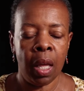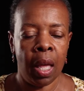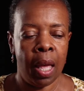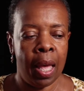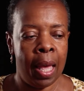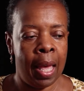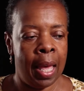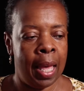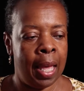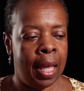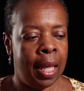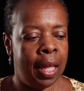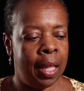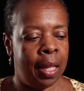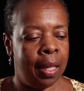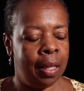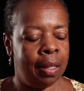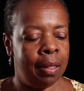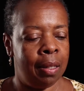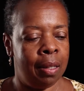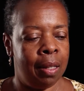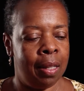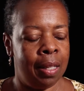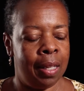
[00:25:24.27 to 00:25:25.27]

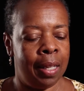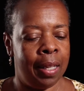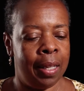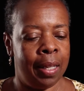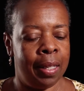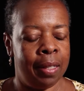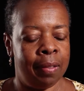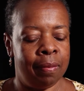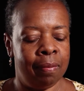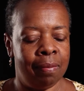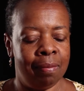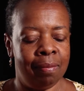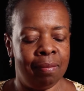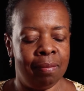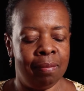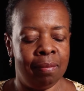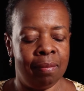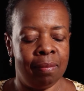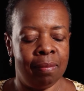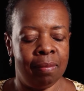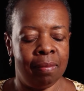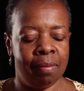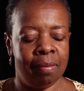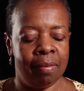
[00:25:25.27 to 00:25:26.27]
And then
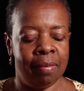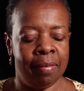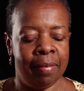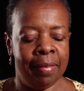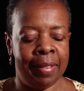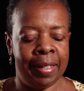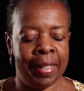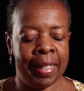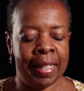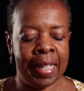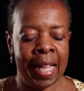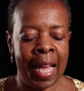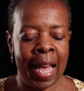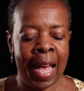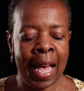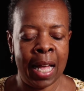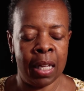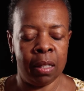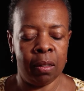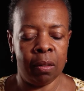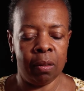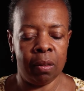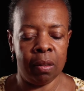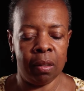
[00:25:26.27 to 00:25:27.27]
that
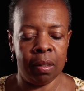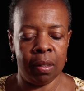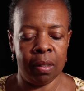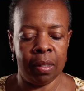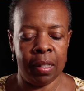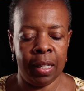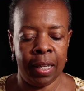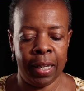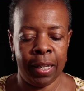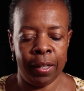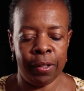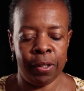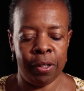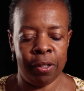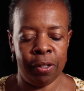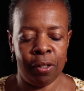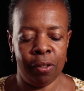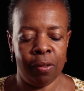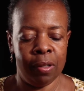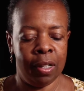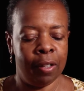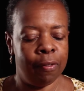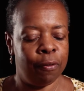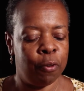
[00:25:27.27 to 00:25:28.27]
led
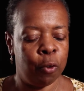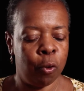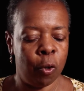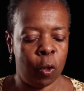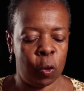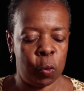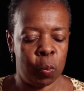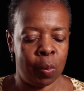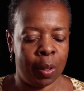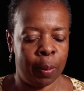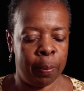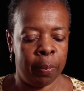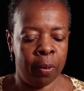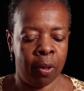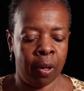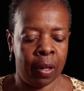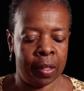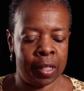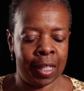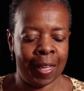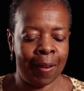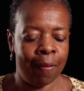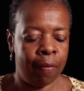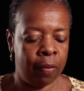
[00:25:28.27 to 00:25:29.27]
to, of course, my
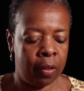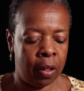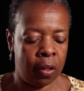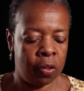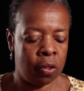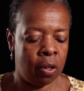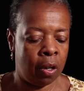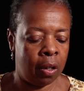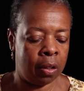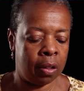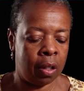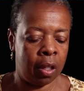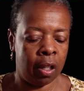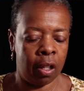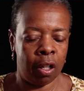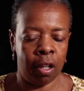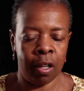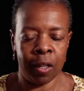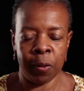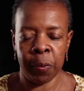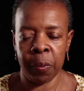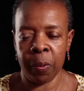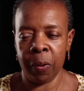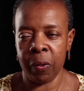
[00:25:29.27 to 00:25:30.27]
boss having to talk to the
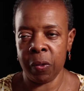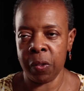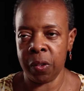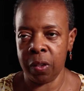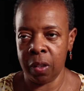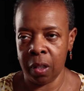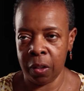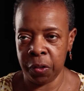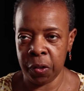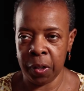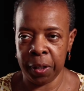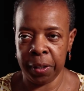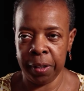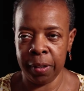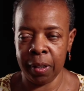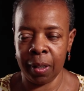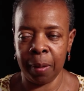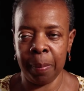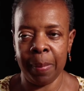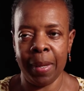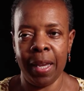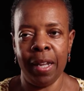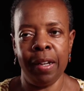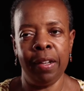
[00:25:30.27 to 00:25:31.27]
next person in the chain of
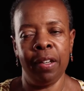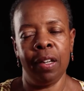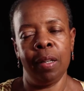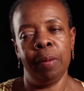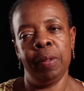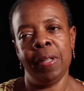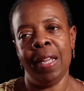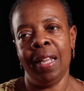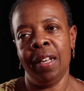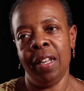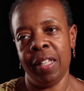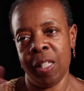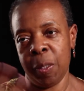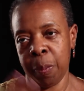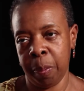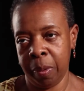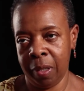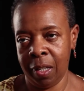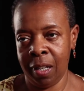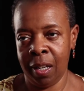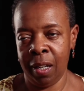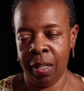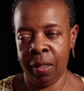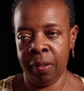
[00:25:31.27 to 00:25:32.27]
command and
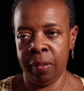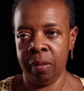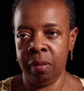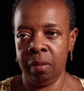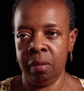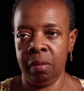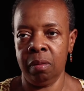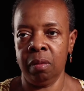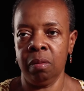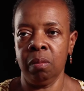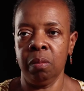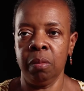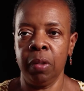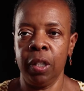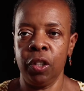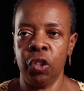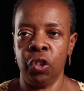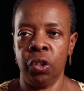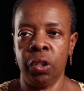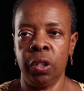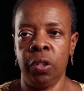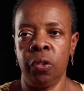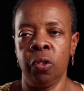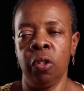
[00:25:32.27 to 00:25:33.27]
explain what
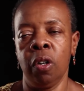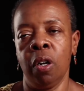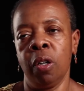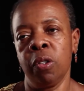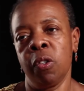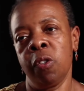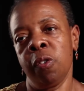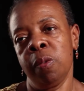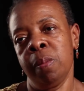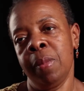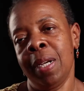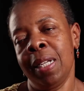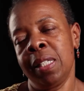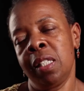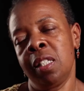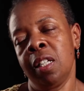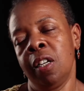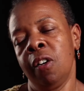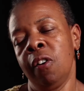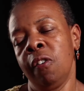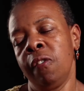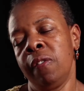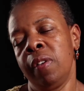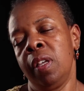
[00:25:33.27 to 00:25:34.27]
she talked to
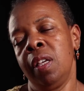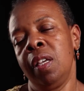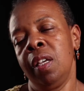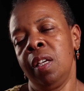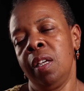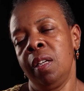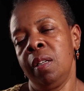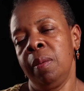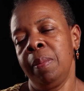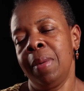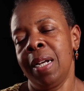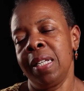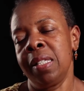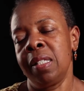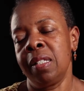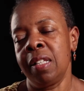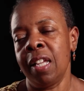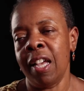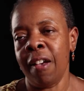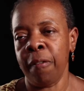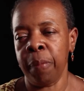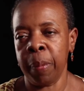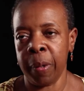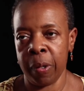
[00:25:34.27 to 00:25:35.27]
myself and my
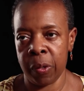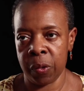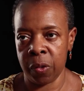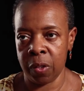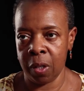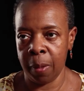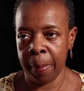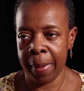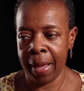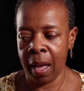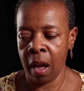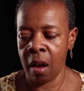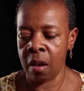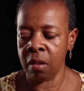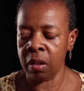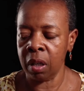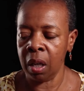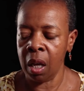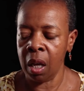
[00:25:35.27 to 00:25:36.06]
staff person about.